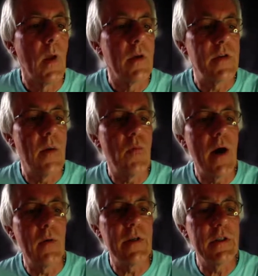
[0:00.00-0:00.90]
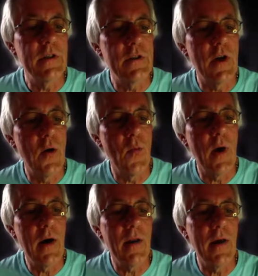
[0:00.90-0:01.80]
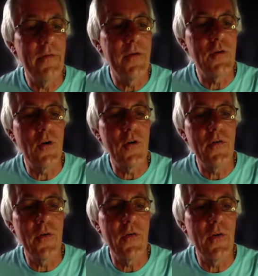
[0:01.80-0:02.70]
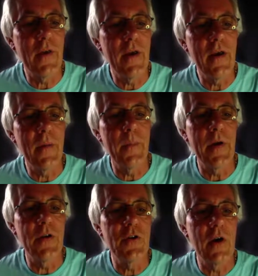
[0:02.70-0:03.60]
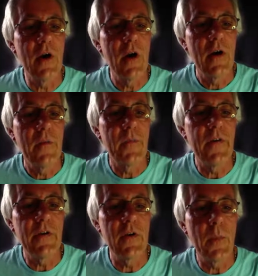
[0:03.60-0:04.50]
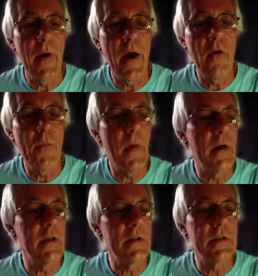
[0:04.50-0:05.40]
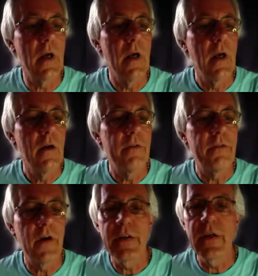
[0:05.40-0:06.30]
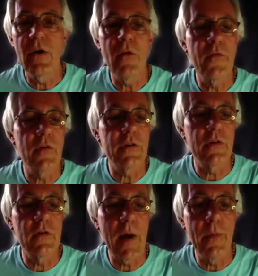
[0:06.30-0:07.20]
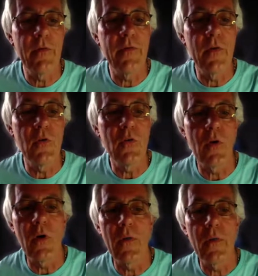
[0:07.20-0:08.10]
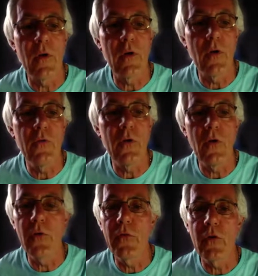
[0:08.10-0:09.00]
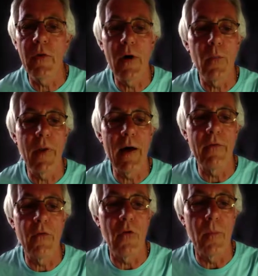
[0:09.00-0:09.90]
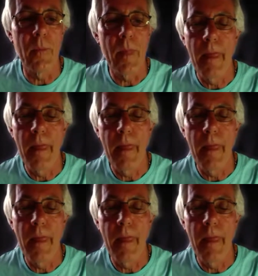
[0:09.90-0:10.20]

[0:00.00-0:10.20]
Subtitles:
Sam Rowley's Wildlife Photographer of the Year picture featured a pair of mice fighting over a scrap of food on the London Underground platform.